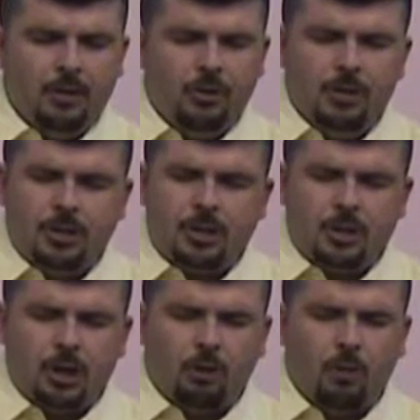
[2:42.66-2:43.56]
doing
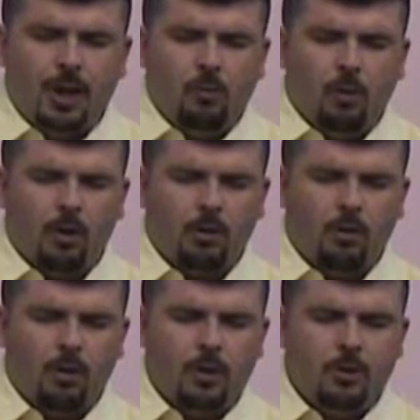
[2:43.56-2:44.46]
such a great work,
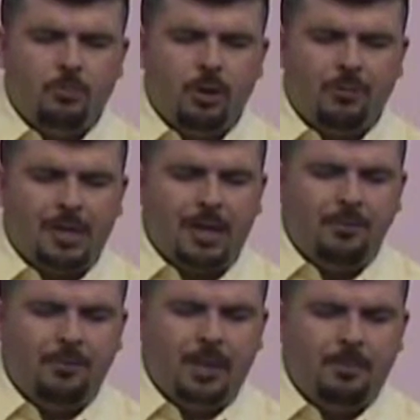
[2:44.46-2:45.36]
Lord, whom you've
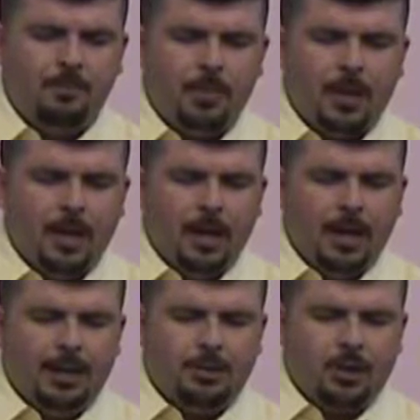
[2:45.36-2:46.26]
gifted,
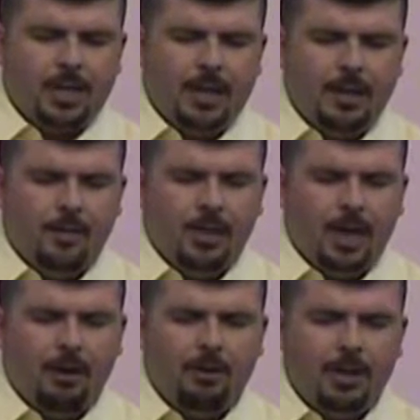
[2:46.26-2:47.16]
educated in
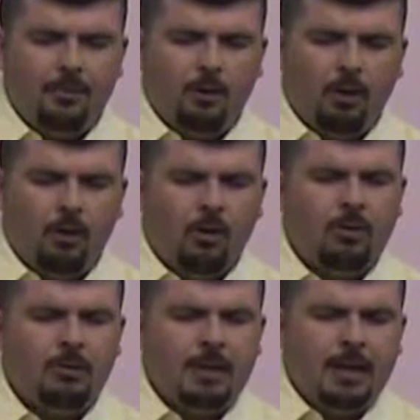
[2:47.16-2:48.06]
the area of
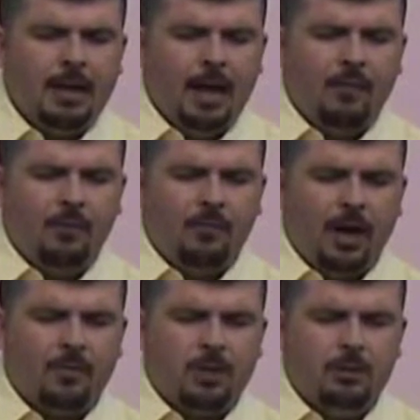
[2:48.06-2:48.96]
law, and then,
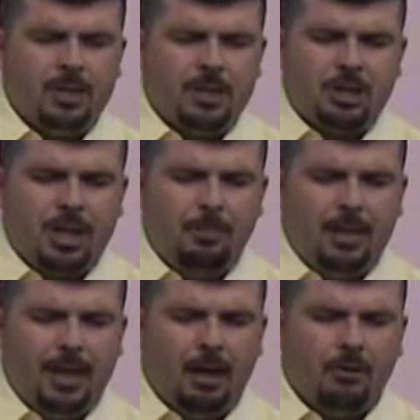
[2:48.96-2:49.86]
Father, who is
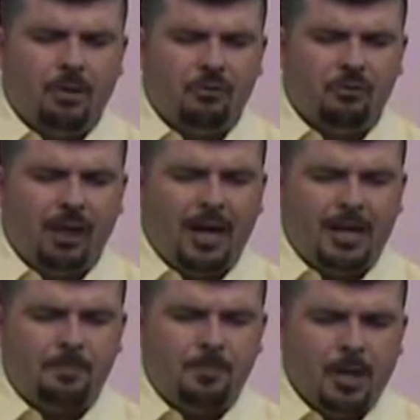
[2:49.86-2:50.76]
stepping out to
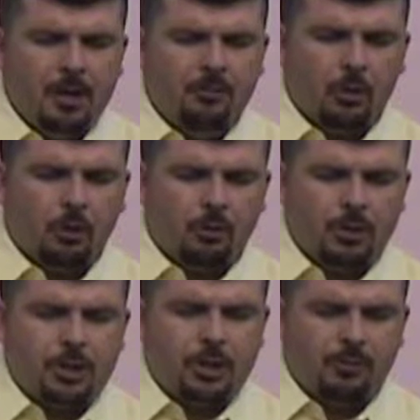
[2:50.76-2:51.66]
fight for
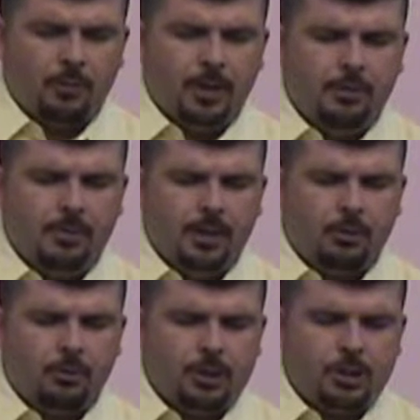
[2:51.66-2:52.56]
Christian freedom
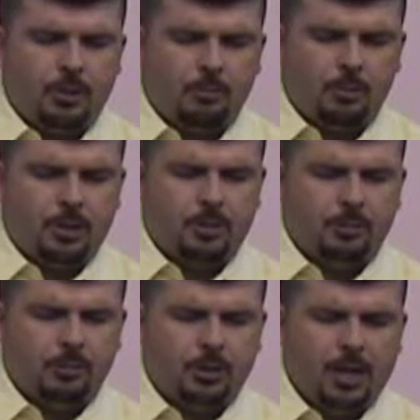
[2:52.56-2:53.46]
and Christian
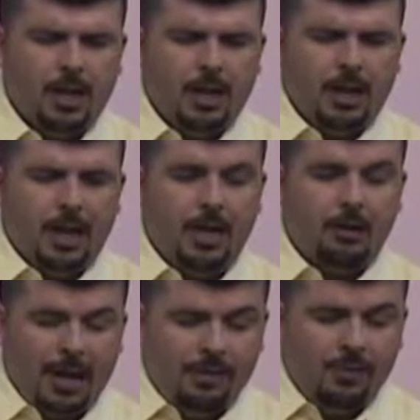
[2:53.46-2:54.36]
principles
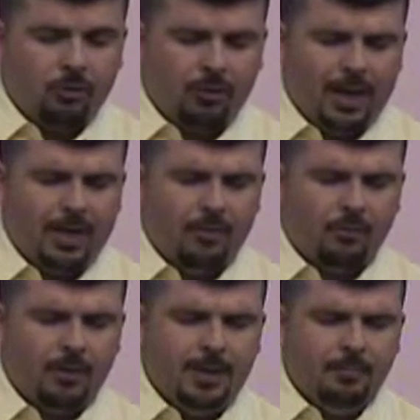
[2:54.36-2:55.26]
here in this land of
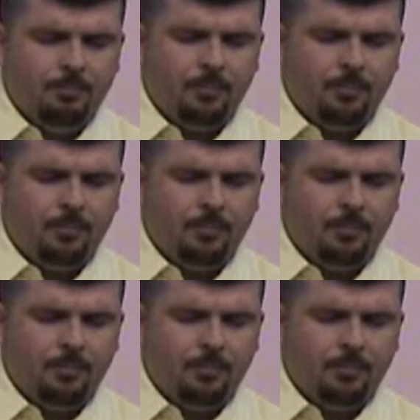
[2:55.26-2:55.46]
freedom.